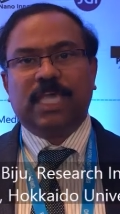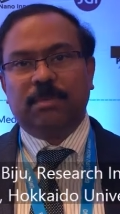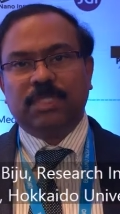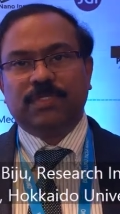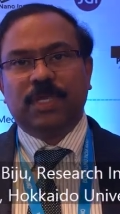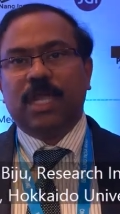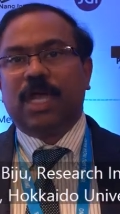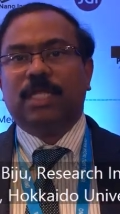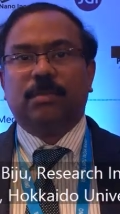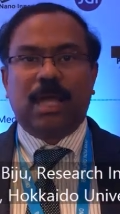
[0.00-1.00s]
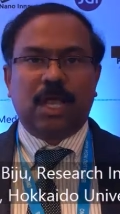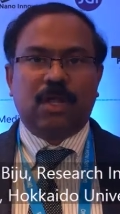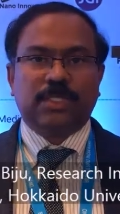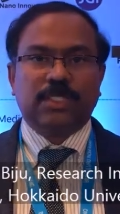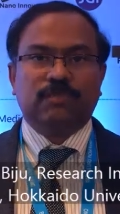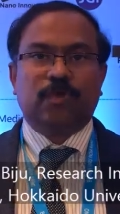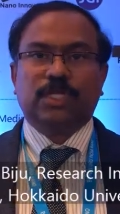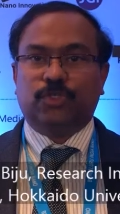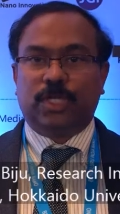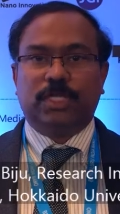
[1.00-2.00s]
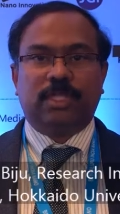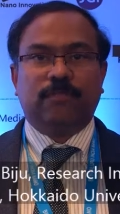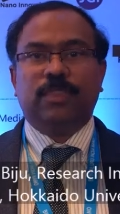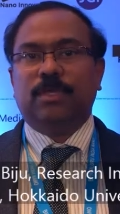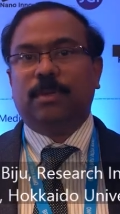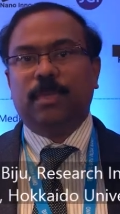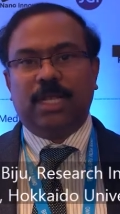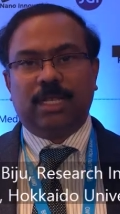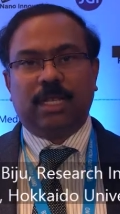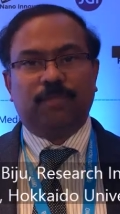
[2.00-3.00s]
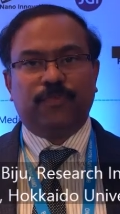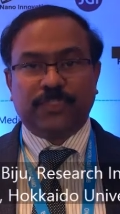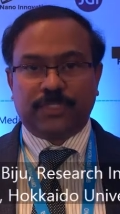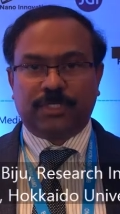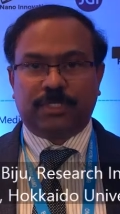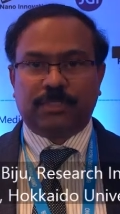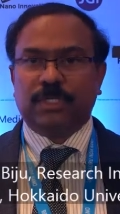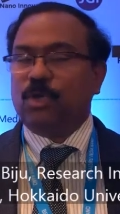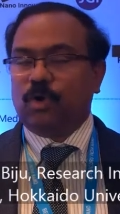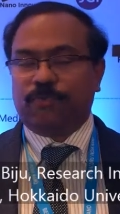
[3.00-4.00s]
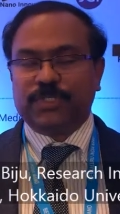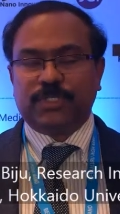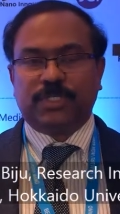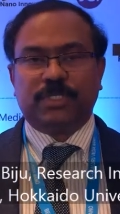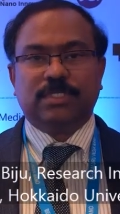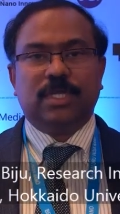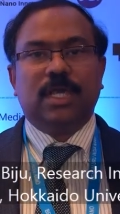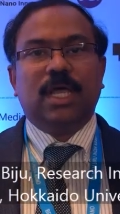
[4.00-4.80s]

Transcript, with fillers: chemists and biologists work together with the medical physician or physicians